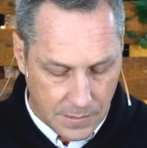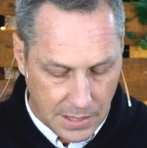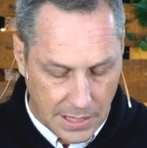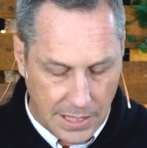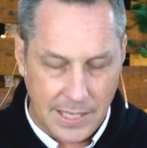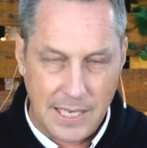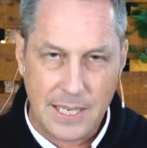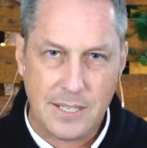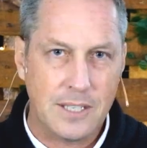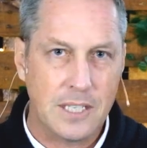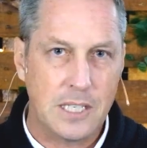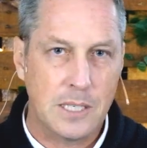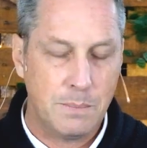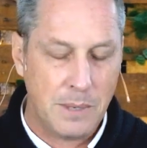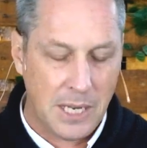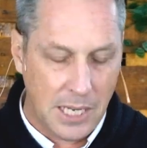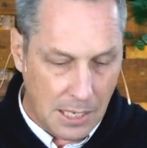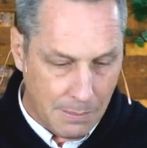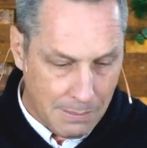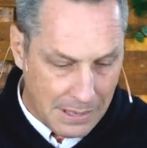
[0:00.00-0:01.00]
He doesn't
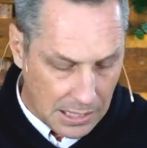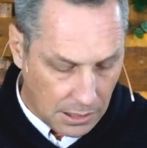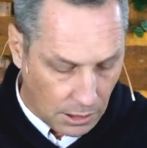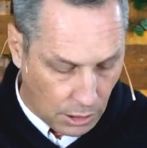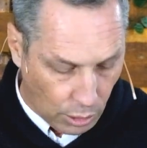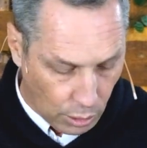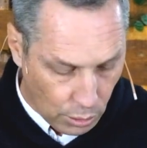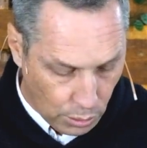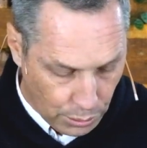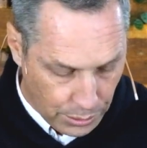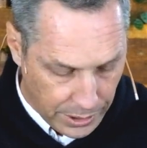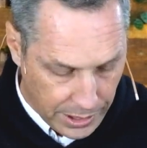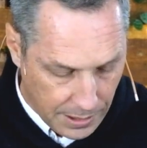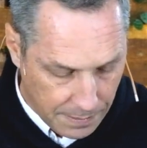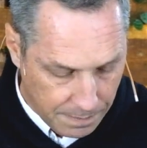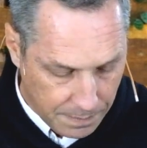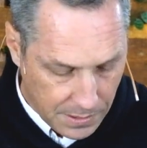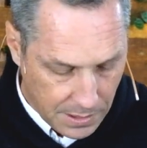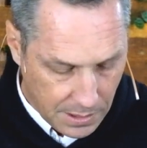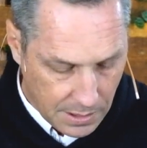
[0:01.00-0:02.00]
speak about glory.
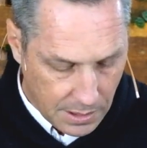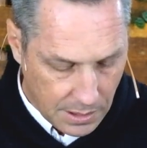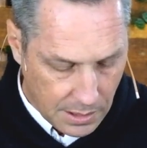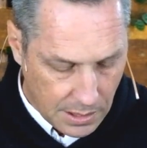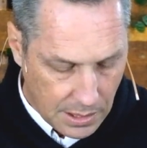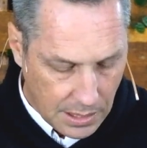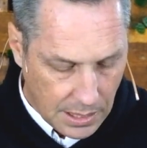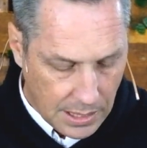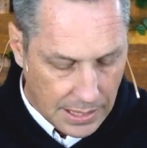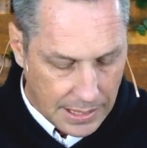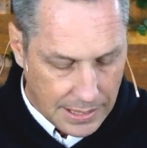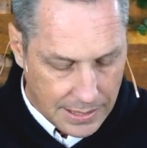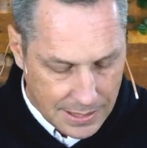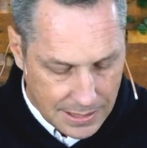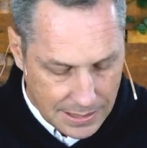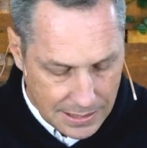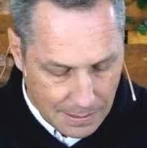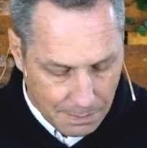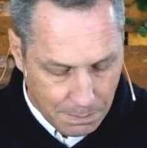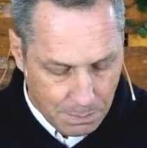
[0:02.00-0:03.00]
He
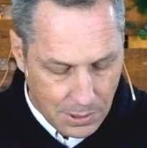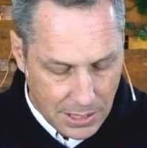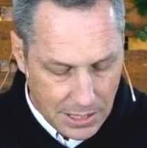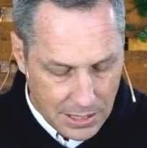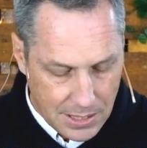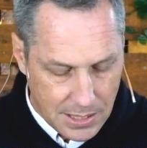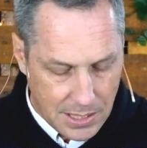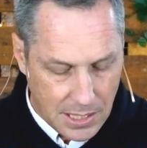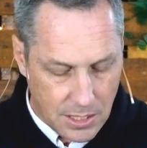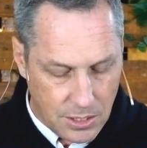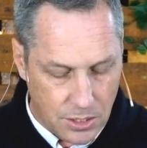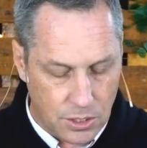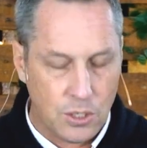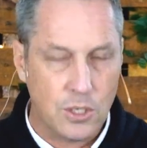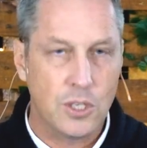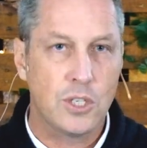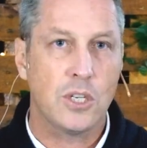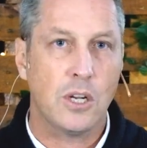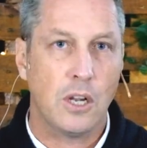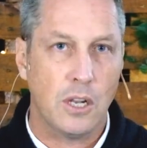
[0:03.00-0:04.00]
simply says to
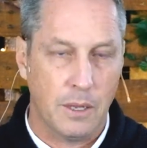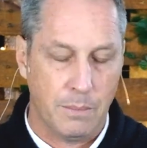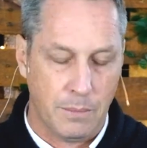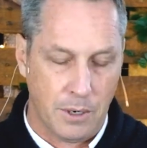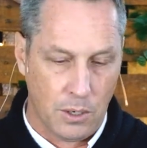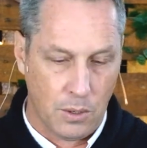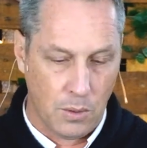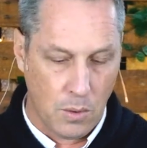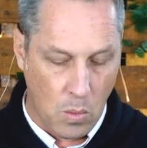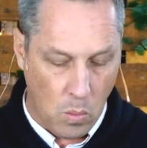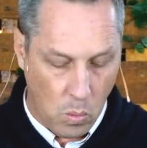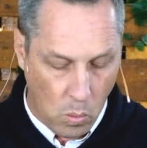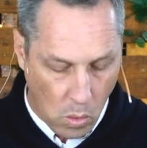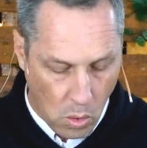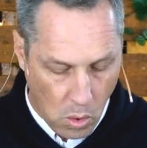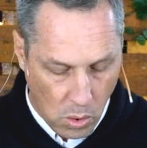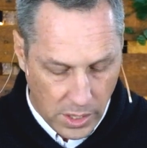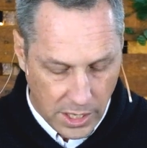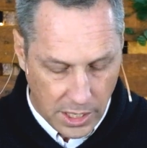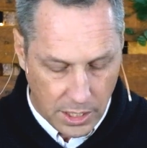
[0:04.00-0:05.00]
Solomon,
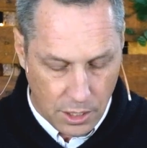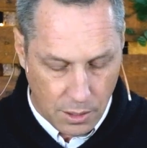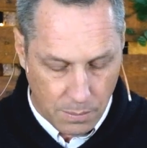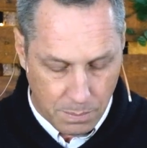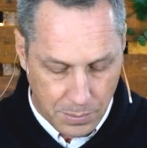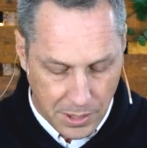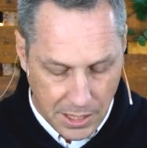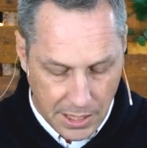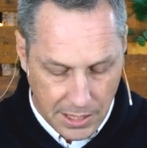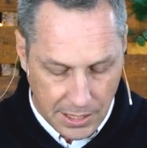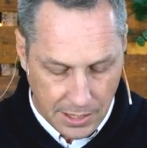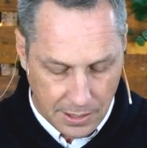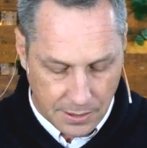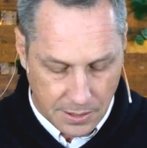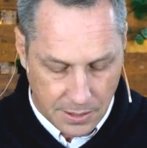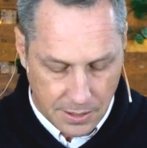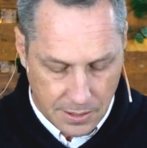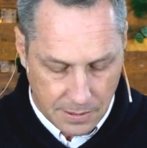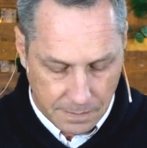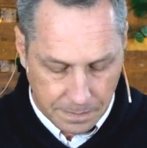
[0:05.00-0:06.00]
"Walk in
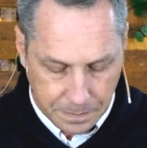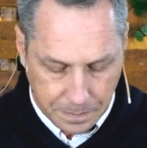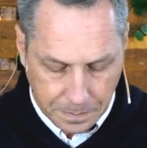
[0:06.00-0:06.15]
obedience,